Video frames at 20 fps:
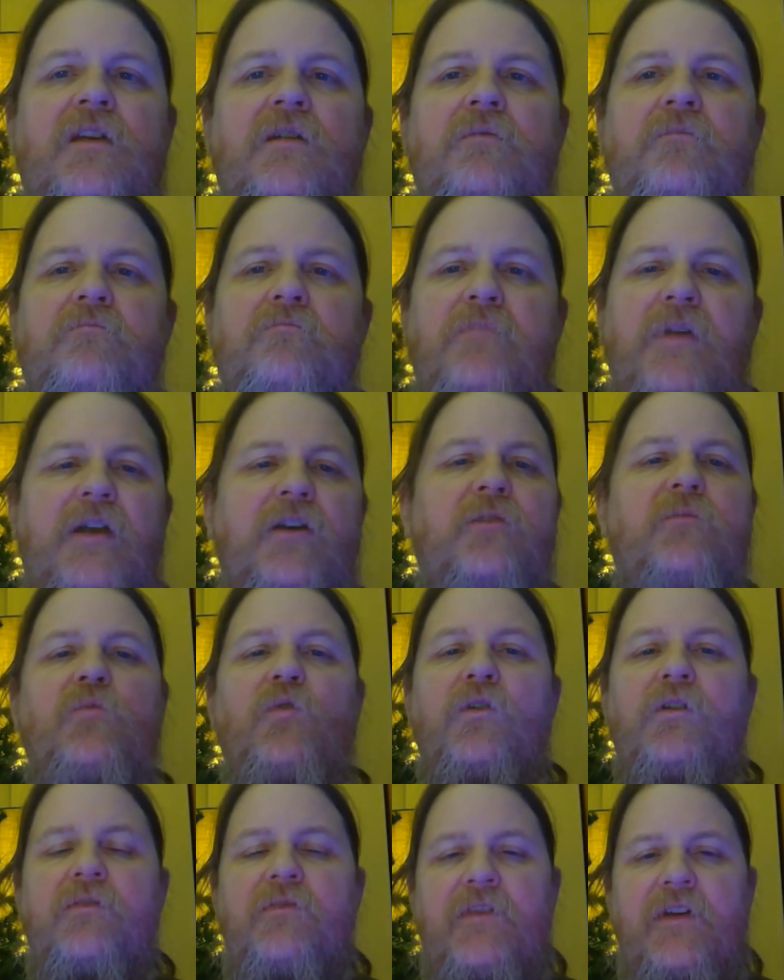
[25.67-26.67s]
better,
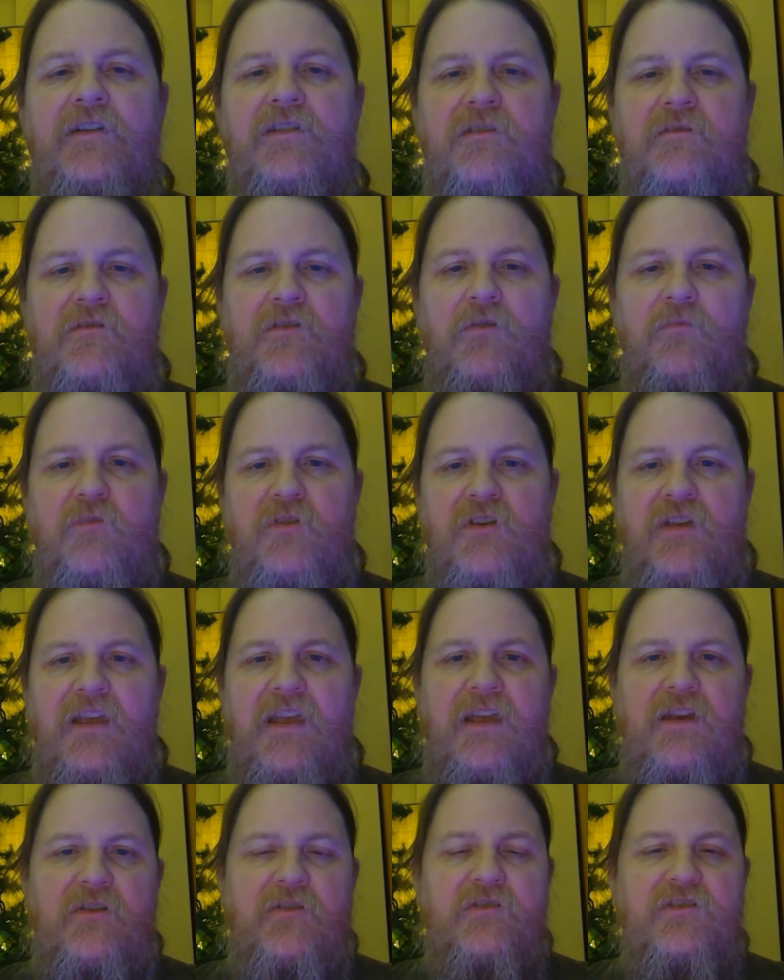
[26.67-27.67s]
more effective
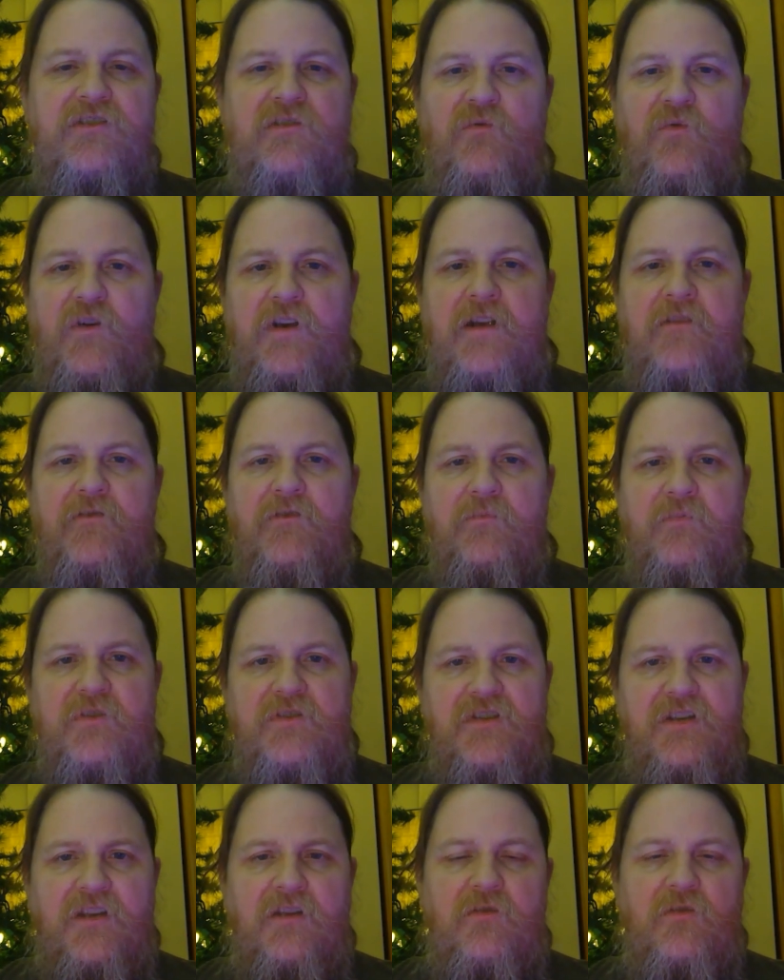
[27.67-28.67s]
communicators in whatever
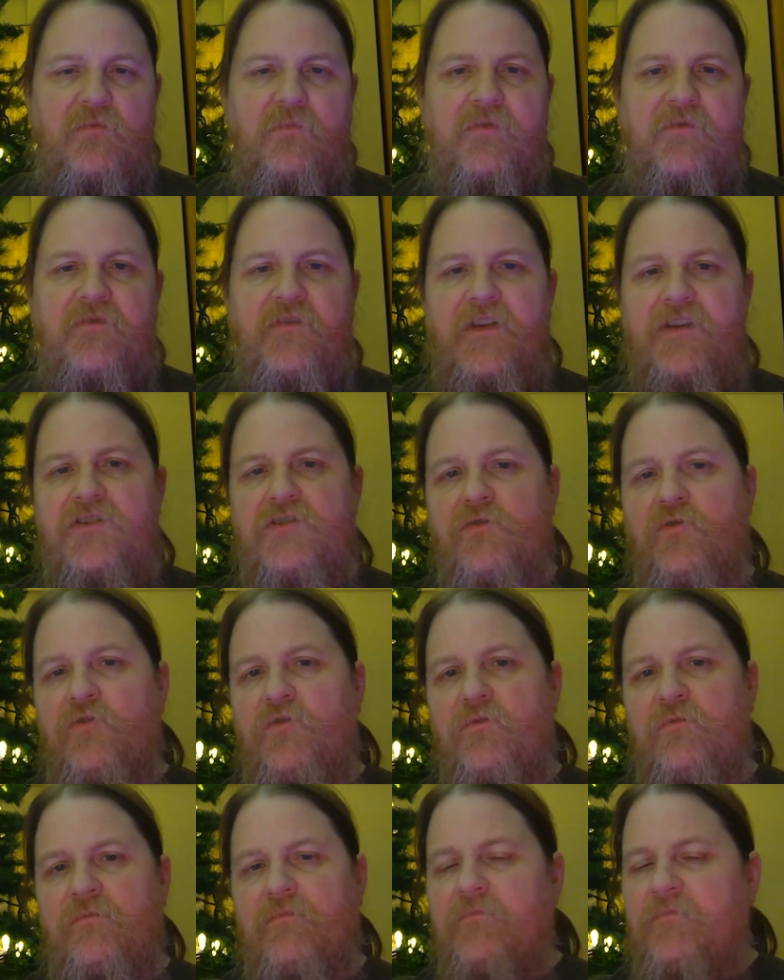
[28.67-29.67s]
particular
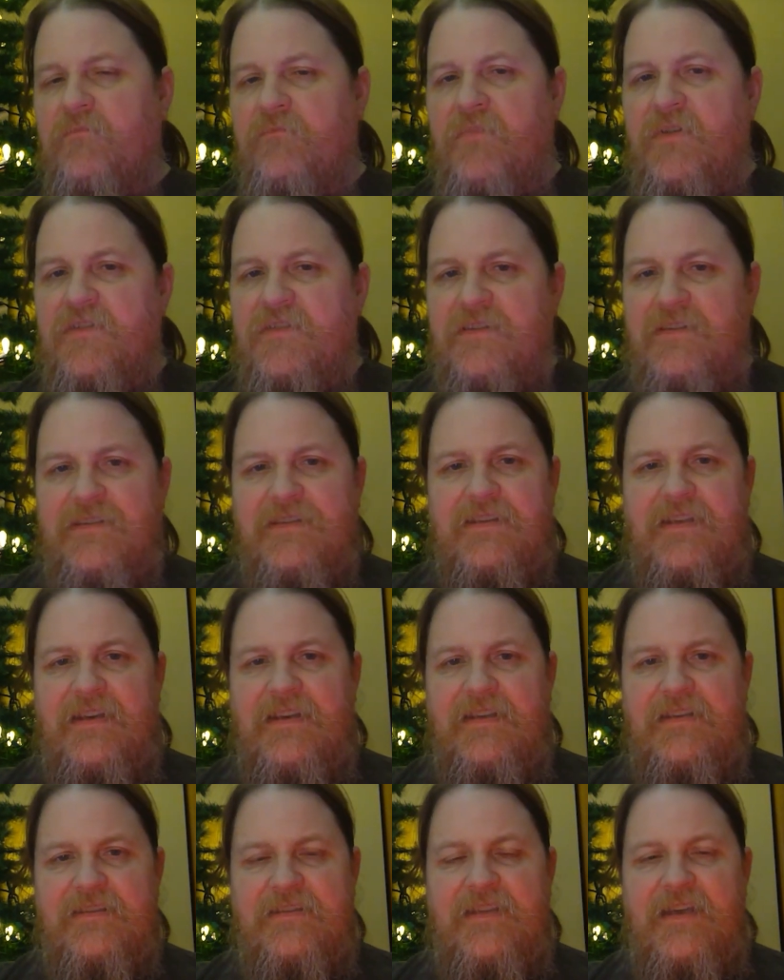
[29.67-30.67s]
professional and business
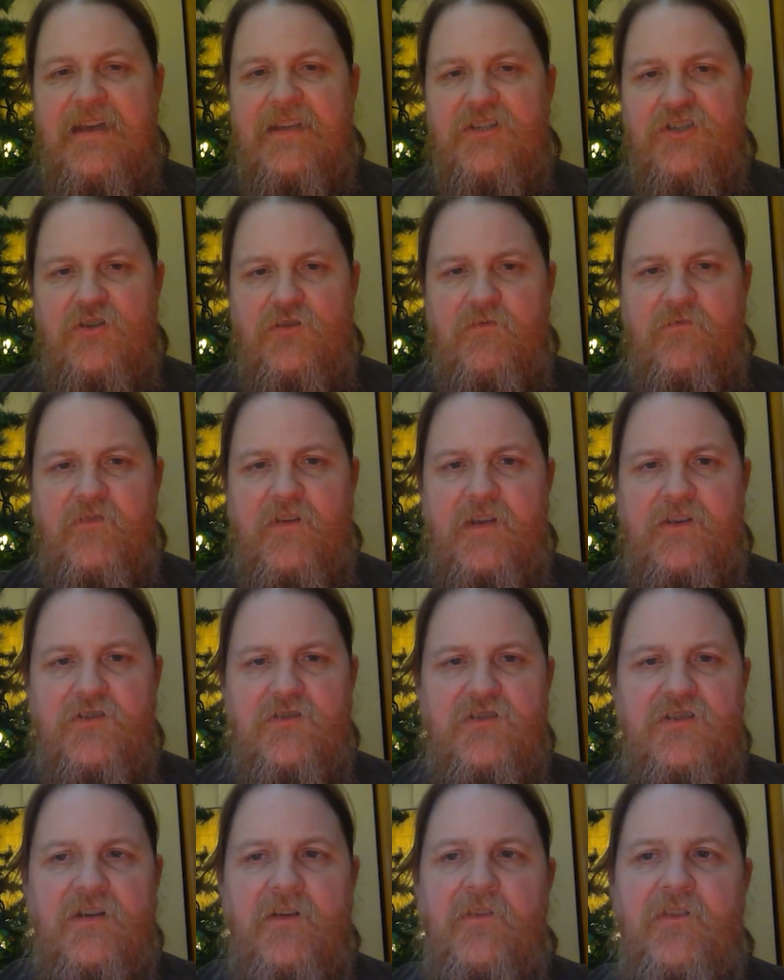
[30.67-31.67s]
settings that you find
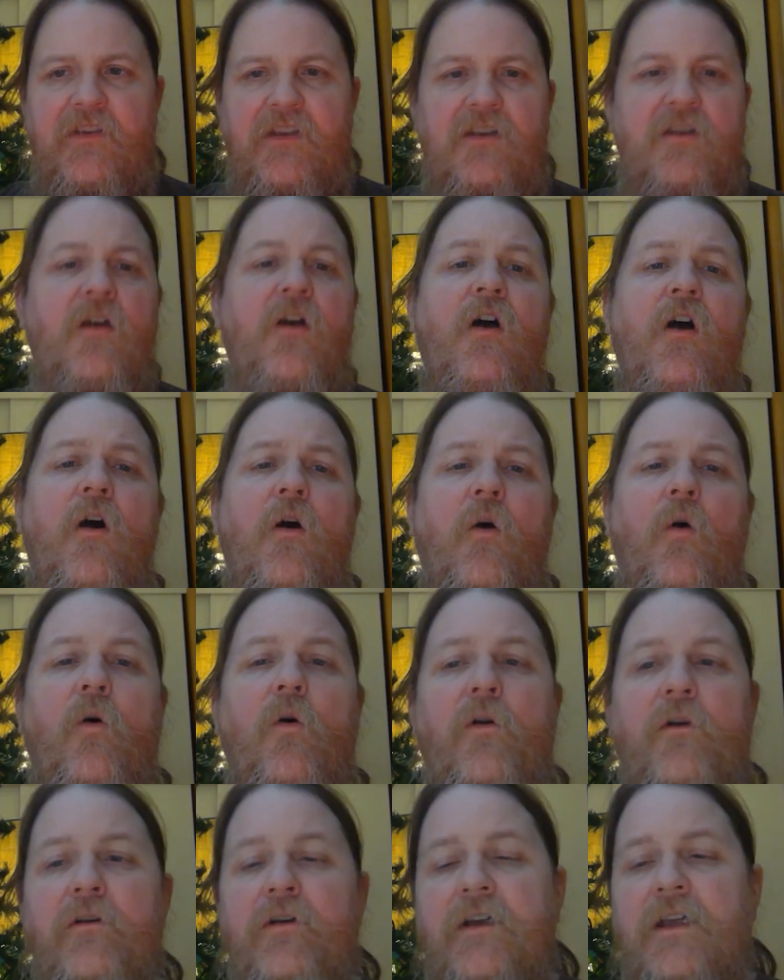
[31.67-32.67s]
yourselves in
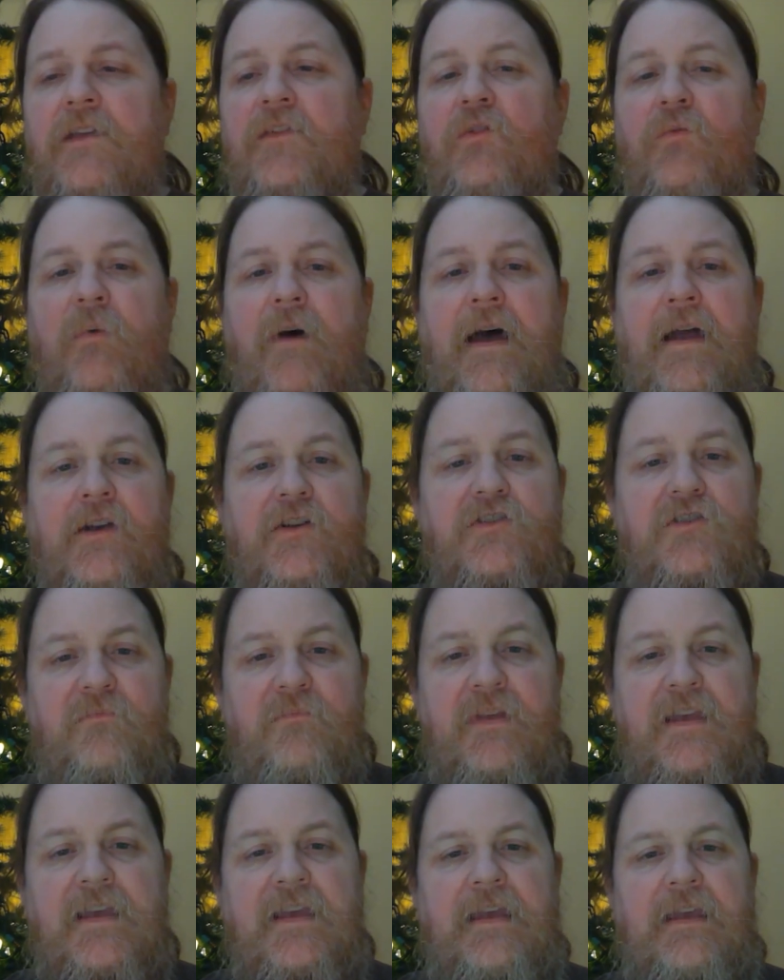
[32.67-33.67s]
or aspire to
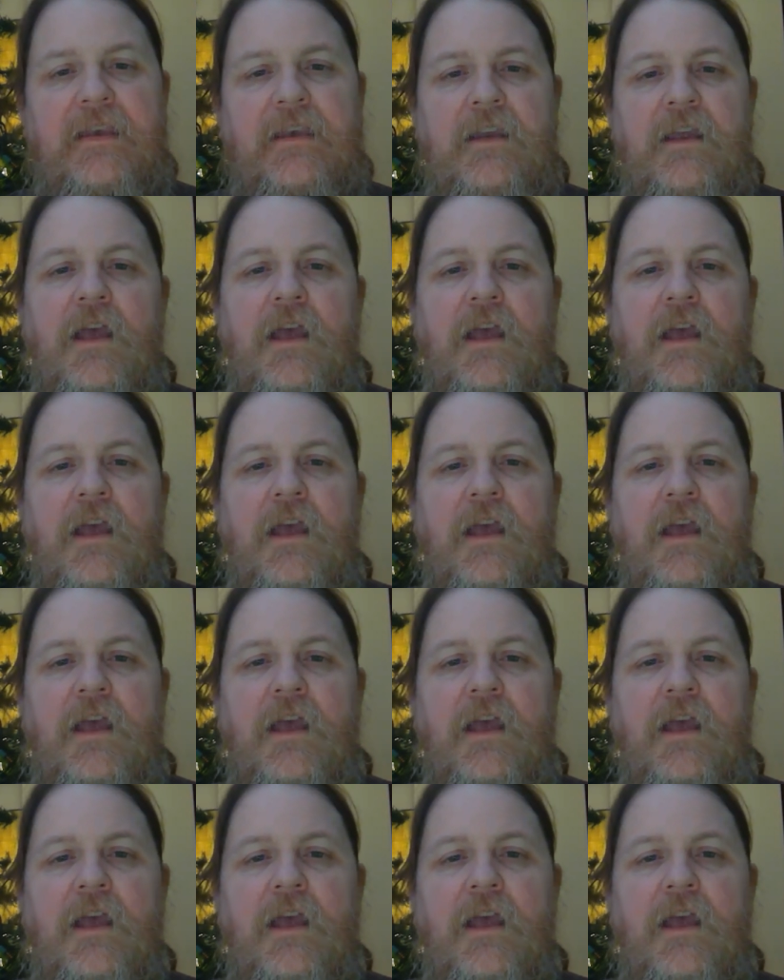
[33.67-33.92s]
be in.